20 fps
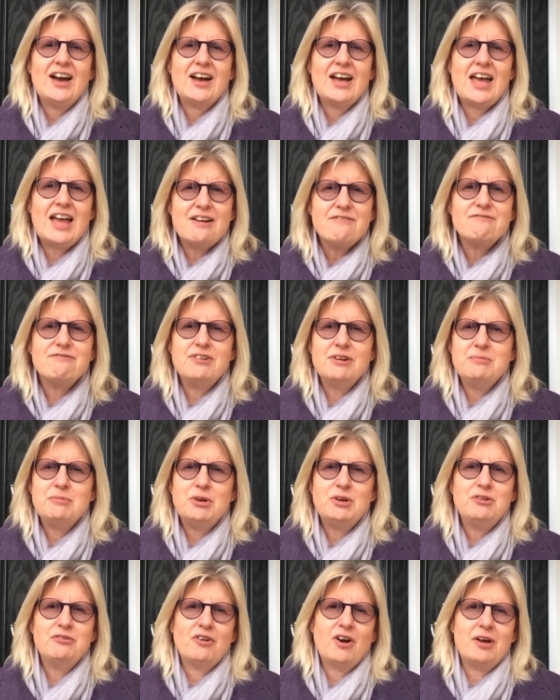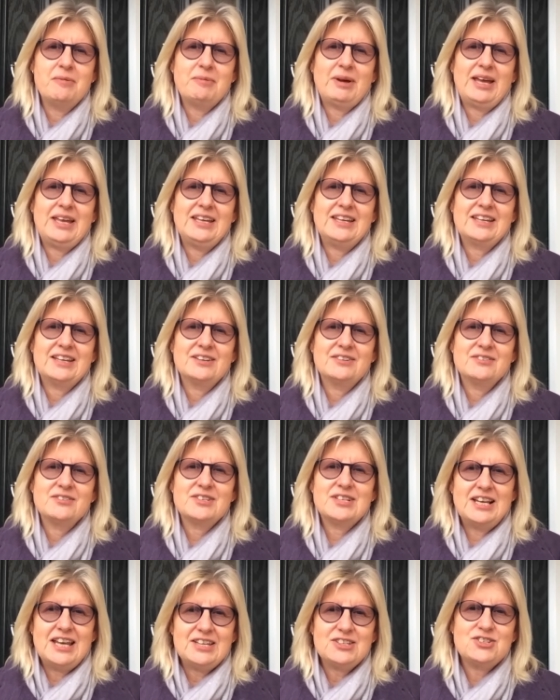every move I make. So
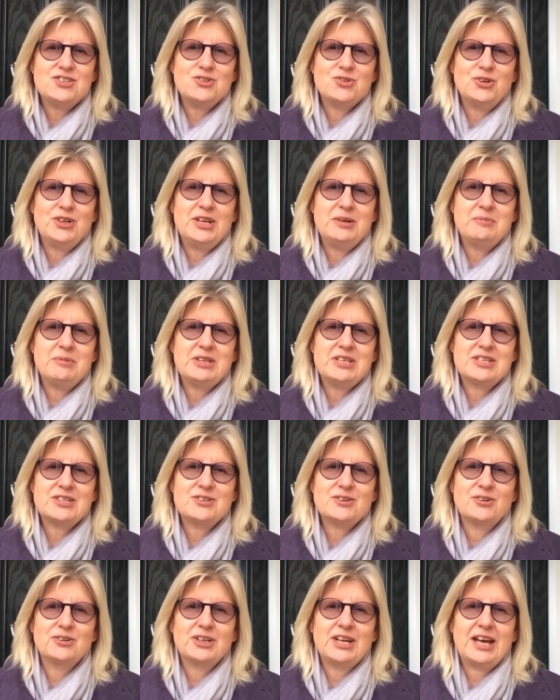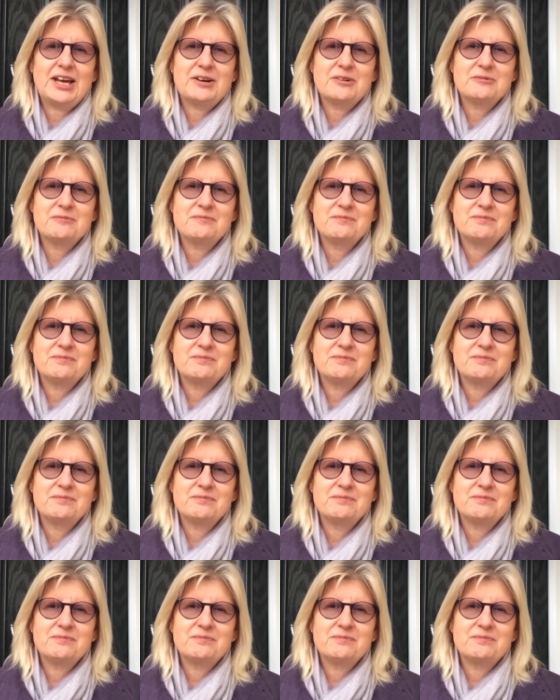let's join in with the song now.